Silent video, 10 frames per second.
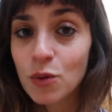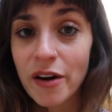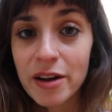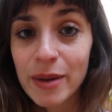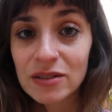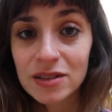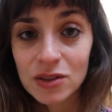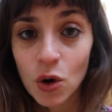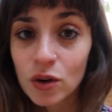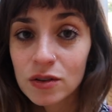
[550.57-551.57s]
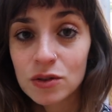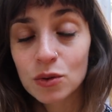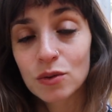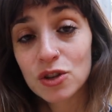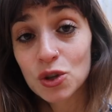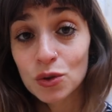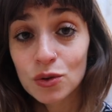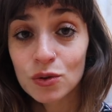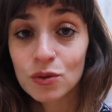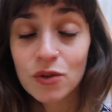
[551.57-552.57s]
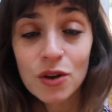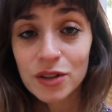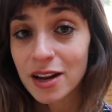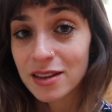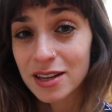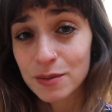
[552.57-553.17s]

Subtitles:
worry about socks or shoes or those kind of things,